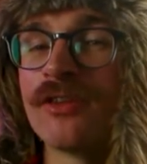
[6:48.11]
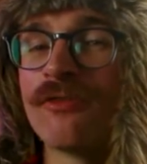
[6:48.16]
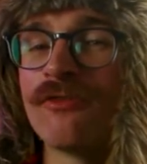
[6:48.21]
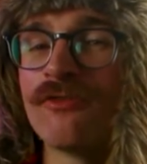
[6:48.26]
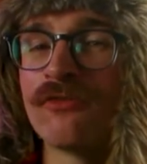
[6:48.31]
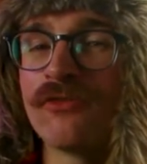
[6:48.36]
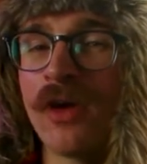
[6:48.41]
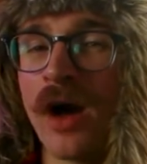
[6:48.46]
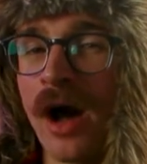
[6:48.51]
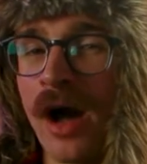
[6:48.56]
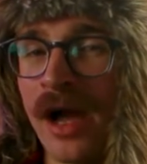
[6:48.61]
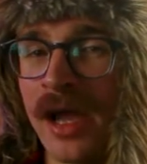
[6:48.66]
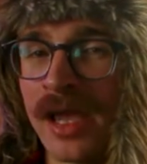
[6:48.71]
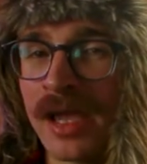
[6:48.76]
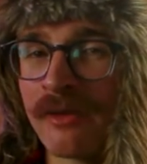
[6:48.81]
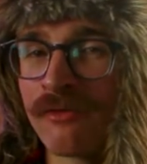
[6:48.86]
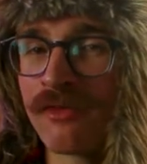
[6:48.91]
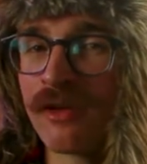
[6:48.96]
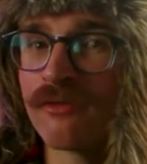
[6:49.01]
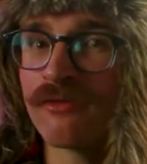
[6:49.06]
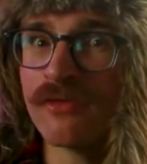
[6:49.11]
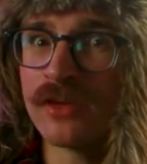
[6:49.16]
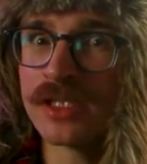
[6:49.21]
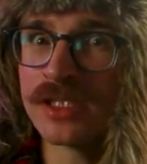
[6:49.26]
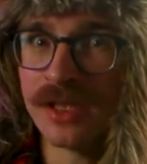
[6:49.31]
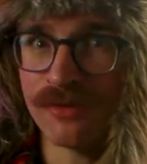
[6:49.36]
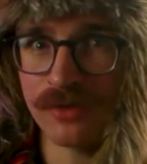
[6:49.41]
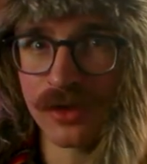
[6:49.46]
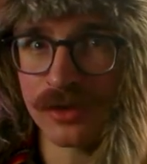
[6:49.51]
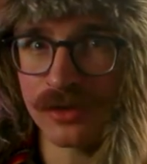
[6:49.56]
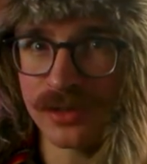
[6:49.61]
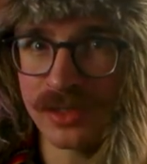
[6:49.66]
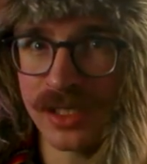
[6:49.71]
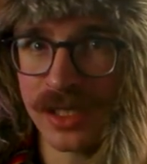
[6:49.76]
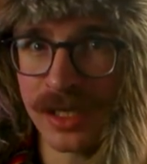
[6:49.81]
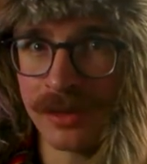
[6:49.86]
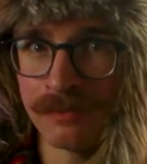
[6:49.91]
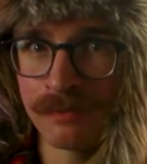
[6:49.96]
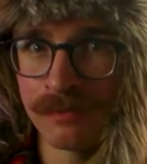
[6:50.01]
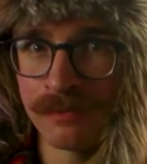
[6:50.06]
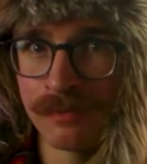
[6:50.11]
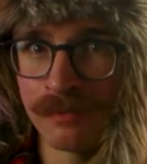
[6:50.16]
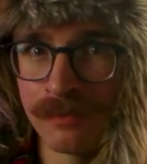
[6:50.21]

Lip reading: of 5 for difficulty.